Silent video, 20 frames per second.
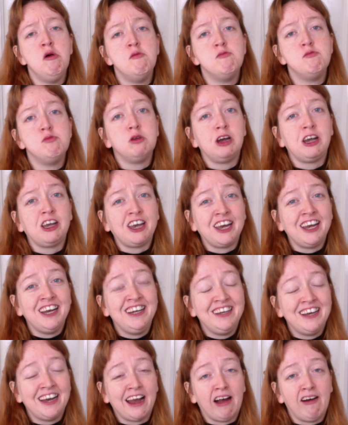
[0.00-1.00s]

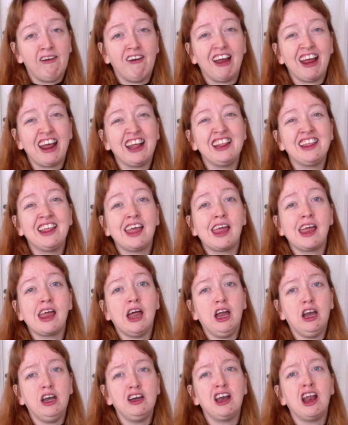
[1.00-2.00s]
British Airways
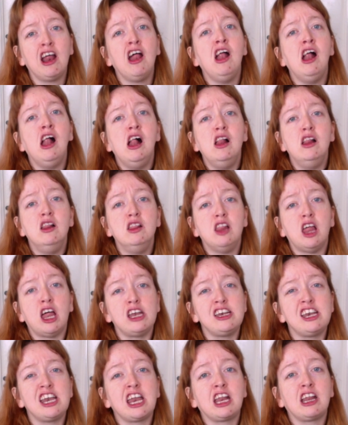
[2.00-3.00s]
and
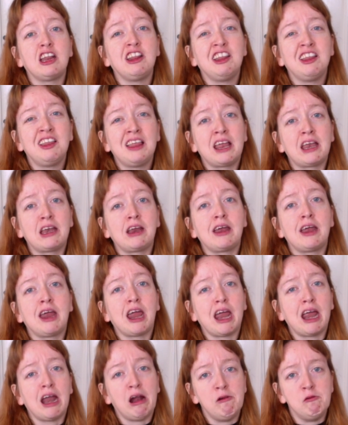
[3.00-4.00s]
London
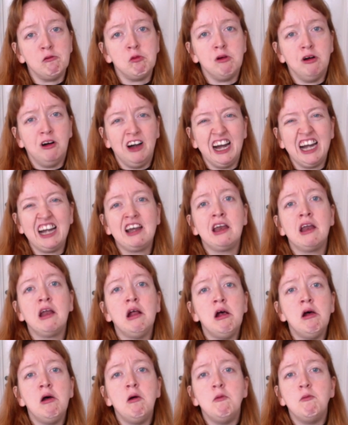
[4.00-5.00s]
City Airport.
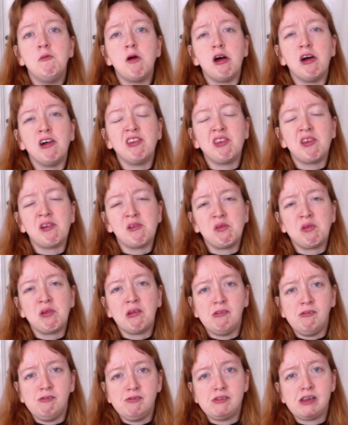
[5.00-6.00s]
Both of
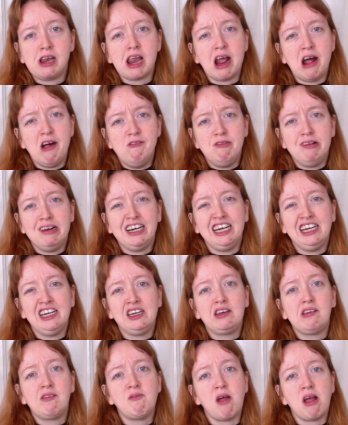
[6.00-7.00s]
them
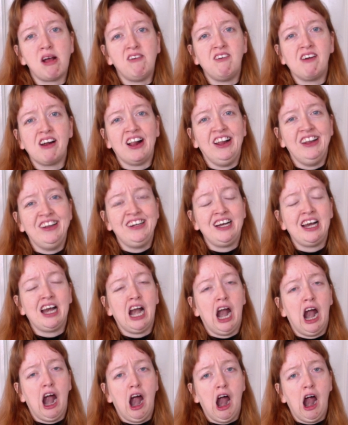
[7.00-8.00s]
damaged my
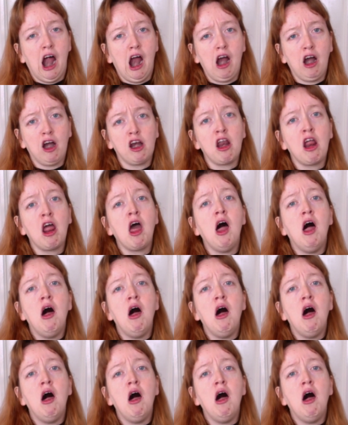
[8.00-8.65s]
wheelchair on